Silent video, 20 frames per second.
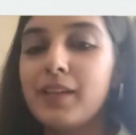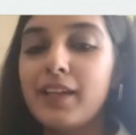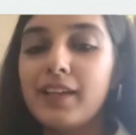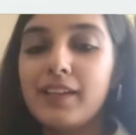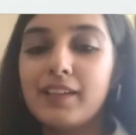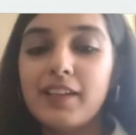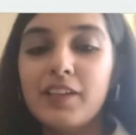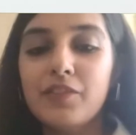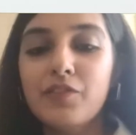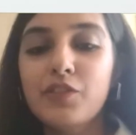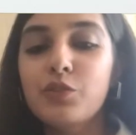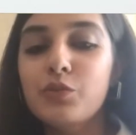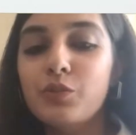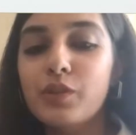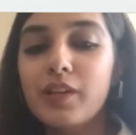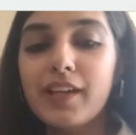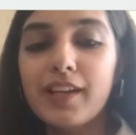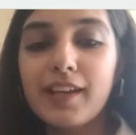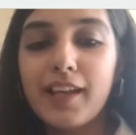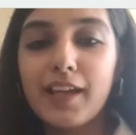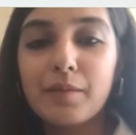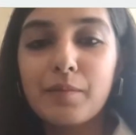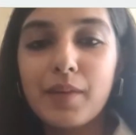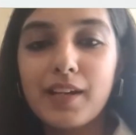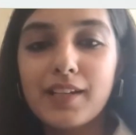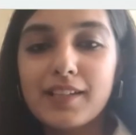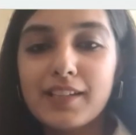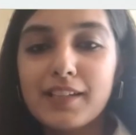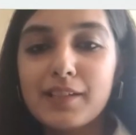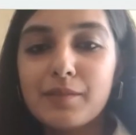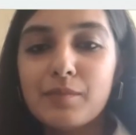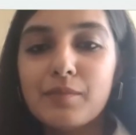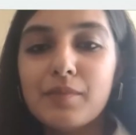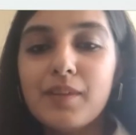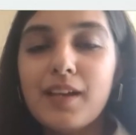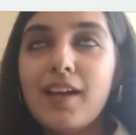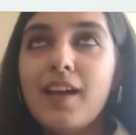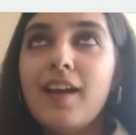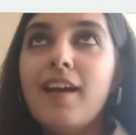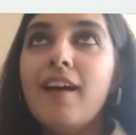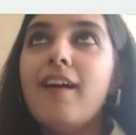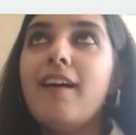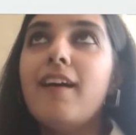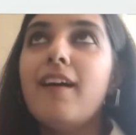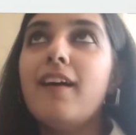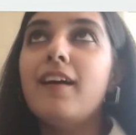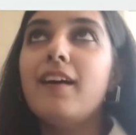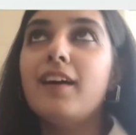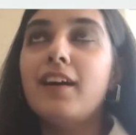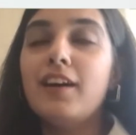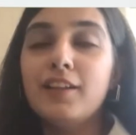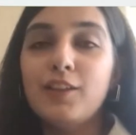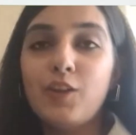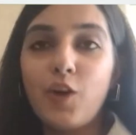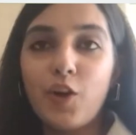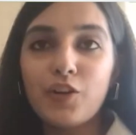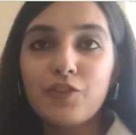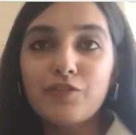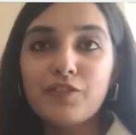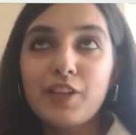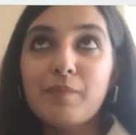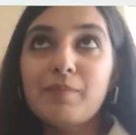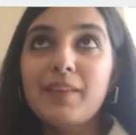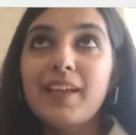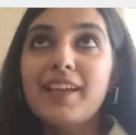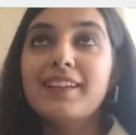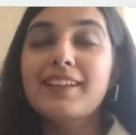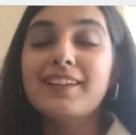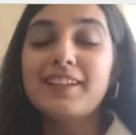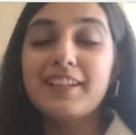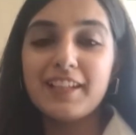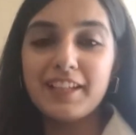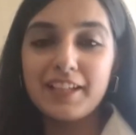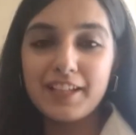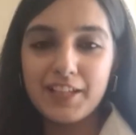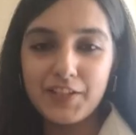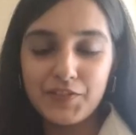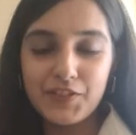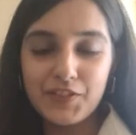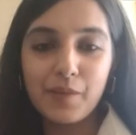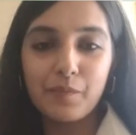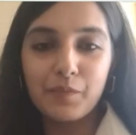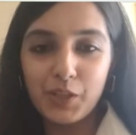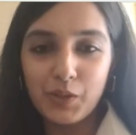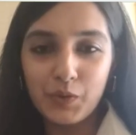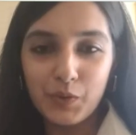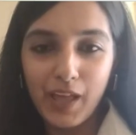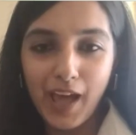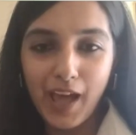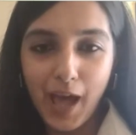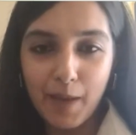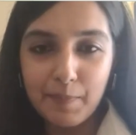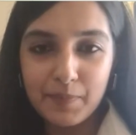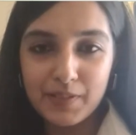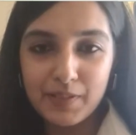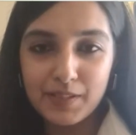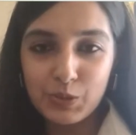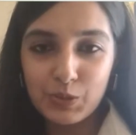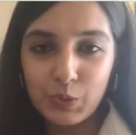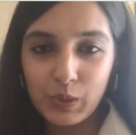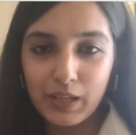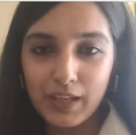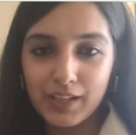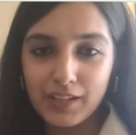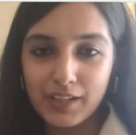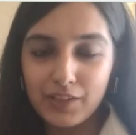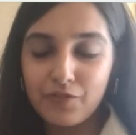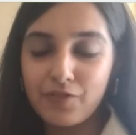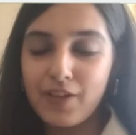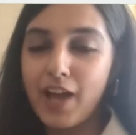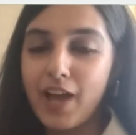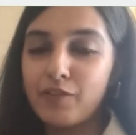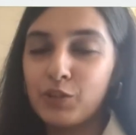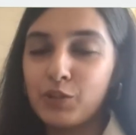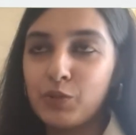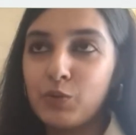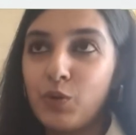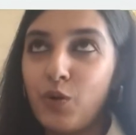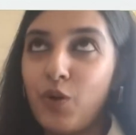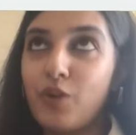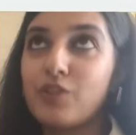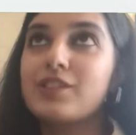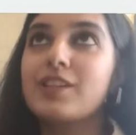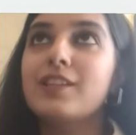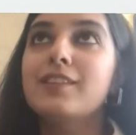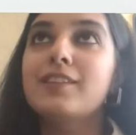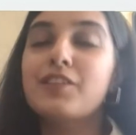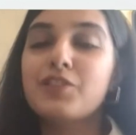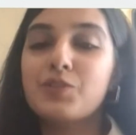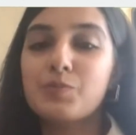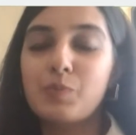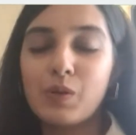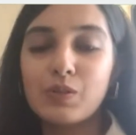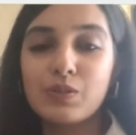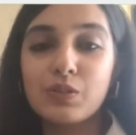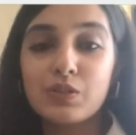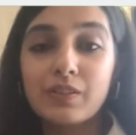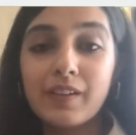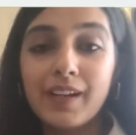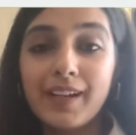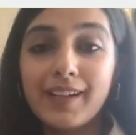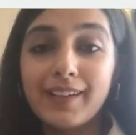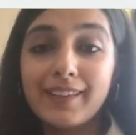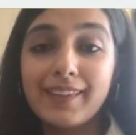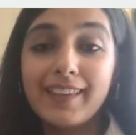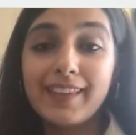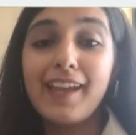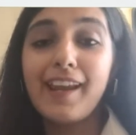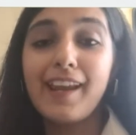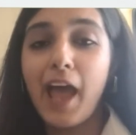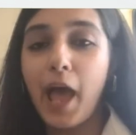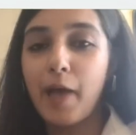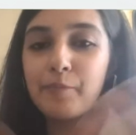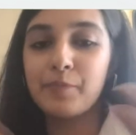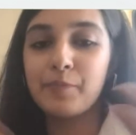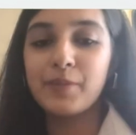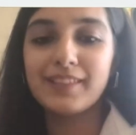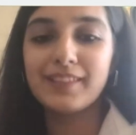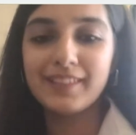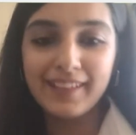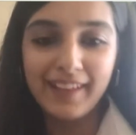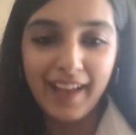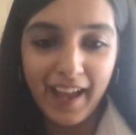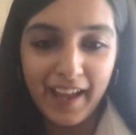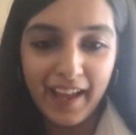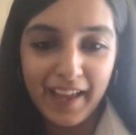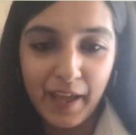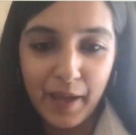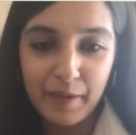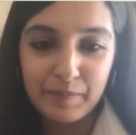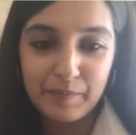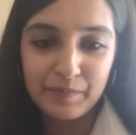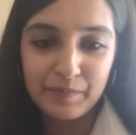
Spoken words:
Like even today, like my team, a lot of them, like if something good happens or like if we have a new launch and the response is great, they are happier than I am.